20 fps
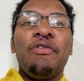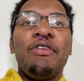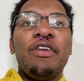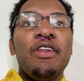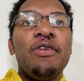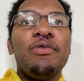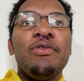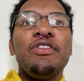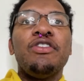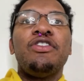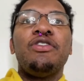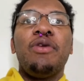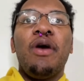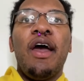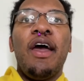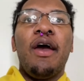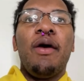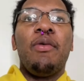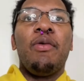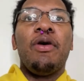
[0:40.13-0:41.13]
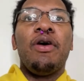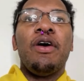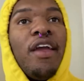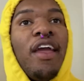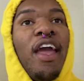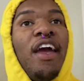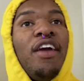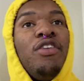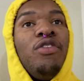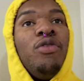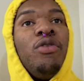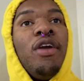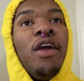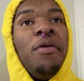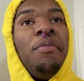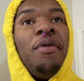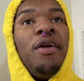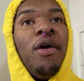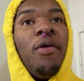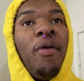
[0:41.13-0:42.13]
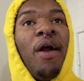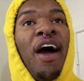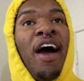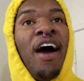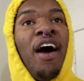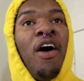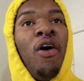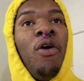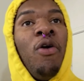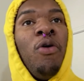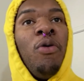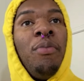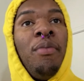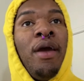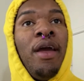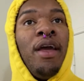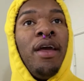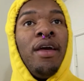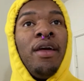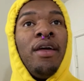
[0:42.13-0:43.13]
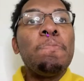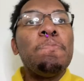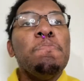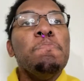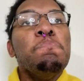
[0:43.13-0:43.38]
really wish you had one. Can you give me a ride home, man?